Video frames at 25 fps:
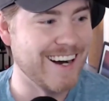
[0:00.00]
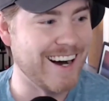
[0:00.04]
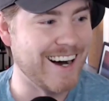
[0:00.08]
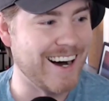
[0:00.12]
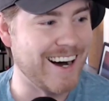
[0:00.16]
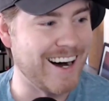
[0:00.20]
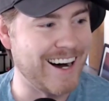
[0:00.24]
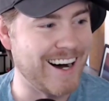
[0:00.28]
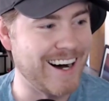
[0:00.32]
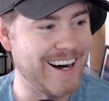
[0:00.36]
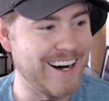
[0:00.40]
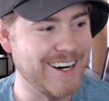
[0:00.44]

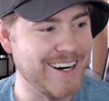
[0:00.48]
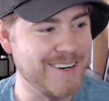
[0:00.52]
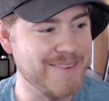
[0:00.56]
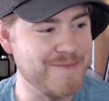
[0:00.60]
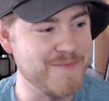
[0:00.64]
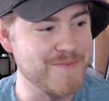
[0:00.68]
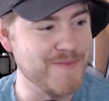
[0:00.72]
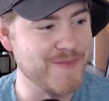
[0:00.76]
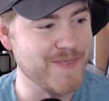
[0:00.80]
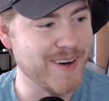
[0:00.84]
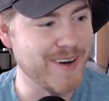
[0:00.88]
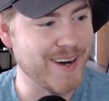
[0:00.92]
All
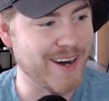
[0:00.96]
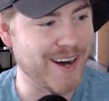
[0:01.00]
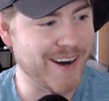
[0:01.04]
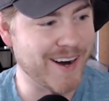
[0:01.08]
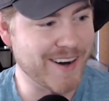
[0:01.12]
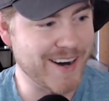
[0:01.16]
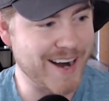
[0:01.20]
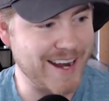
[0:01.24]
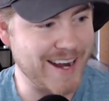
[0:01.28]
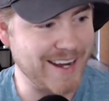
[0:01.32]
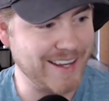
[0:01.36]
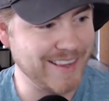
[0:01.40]

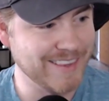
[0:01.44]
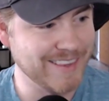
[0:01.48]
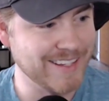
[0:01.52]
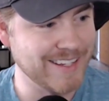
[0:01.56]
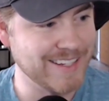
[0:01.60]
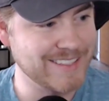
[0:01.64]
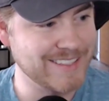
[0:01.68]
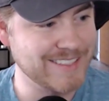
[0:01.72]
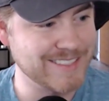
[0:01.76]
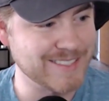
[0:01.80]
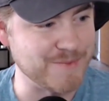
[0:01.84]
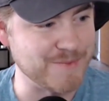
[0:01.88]
right,
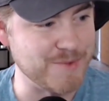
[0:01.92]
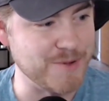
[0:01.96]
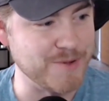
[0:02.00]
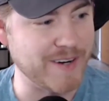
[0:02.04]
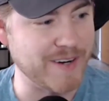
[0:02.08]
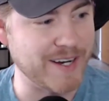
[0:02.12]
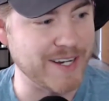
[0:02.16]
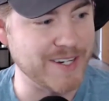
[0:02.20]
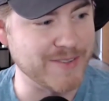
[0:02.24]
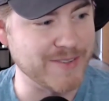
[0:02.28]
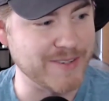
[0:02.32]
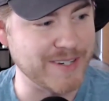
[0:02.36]
let's
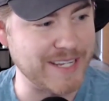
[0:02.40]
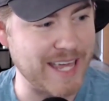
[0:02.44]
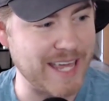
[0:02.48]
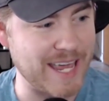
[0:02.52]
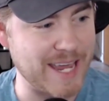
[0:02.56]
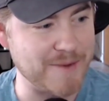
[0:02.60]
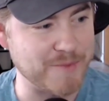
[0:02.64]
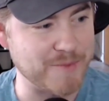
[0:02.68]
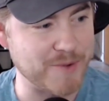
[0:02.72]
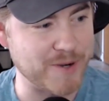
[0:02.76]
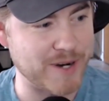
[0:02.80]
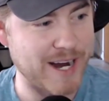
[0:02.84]
move on to a
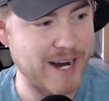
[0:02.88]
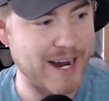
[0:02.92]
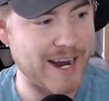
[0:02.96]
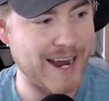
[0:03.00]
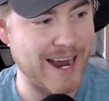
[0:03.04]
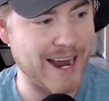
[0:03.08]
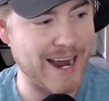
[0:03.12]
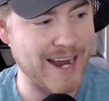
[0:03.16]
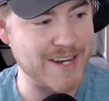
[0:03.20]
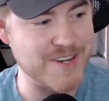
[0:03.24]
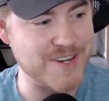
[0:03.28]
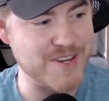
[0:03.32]
game where
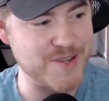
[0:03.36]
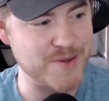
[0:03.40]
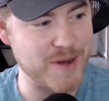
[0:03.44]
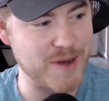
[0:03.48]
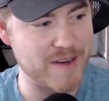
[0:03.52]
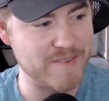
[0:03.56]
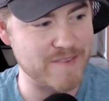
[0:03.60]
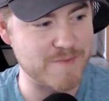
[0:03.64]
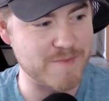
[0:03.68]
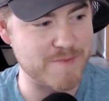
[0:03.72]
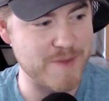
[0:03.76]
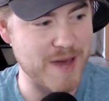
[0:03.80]
I do
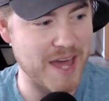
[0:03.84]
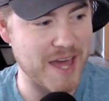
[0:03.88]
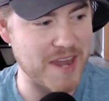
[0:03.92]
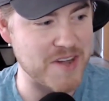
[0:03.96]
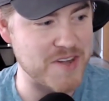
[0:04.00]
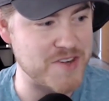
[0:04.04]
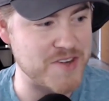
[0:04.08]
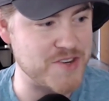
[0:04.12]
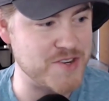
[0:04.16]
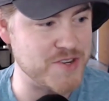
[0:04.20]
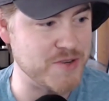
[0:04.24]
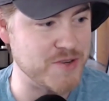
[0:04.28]
have a bet.
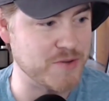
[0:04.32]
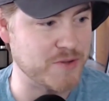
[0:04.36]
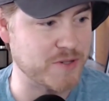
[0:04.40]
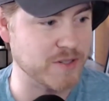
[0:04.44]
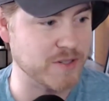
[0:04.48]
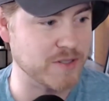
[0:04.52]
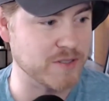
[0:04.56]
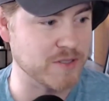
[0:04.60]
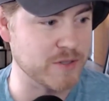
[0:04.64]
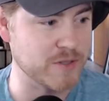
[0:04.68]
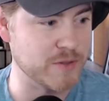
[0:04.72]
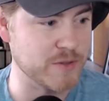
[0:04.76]
Duke,
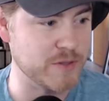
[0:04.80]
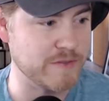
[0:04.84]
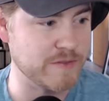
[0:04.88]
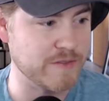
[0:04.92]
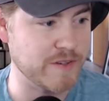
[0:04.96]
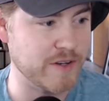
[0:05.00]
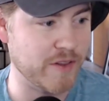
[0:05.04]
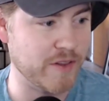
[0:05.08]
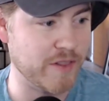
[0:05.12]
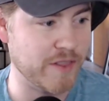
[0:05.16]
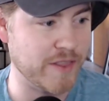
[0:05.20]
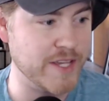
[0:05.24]

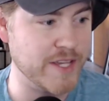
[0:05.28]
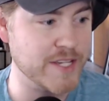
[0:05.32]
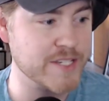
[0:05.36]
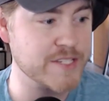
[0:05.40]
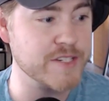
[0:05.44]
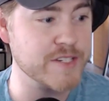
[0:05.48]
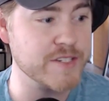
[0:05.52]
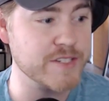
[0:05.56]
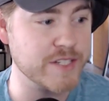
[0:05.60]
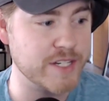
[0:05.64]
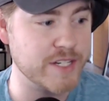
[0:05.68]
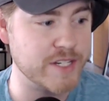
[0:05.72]
Louisville.
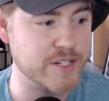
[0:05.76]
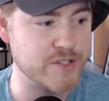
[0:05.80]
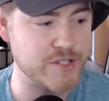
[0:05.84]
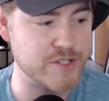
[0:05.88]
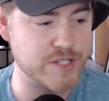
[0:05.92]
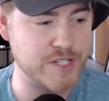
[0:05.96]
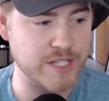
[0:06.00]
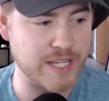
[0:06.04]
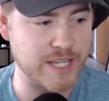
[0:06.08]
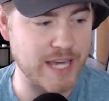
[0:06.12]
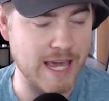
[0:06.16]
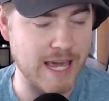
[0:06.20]
This is an
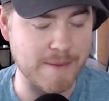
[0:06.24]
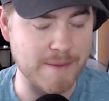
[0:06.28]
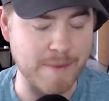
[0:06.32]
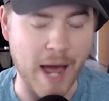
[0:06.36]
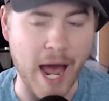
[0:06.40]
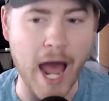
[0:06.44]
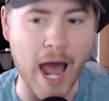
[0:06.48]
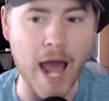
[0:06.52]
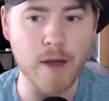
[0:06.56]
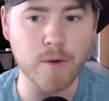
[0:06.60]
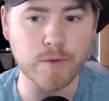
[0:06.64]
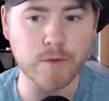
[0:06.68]
interesting game.
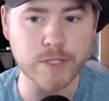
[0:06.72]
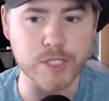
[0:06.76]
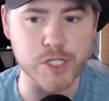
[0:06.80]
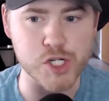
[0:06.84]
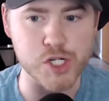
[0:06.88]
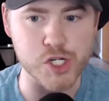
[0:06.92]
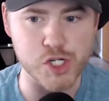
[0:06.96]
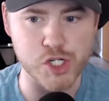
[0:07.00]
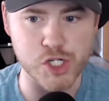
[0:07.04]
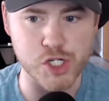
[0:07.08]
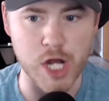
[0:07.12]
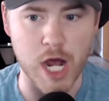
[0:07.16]
I was
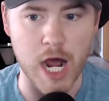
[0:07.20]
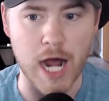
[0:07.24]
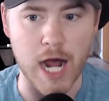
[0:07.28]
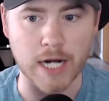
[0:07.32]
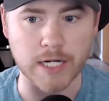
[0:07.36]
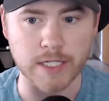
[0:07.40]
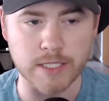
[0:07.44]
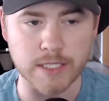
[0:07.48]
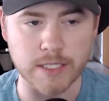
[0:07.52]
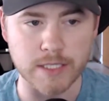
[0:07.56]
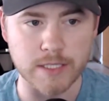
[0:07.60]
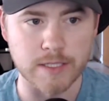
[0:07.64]

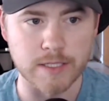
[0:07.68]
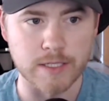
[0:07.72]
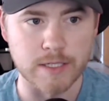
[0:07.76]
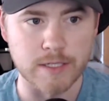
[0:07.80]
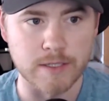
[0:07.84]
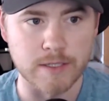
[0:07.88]
shocked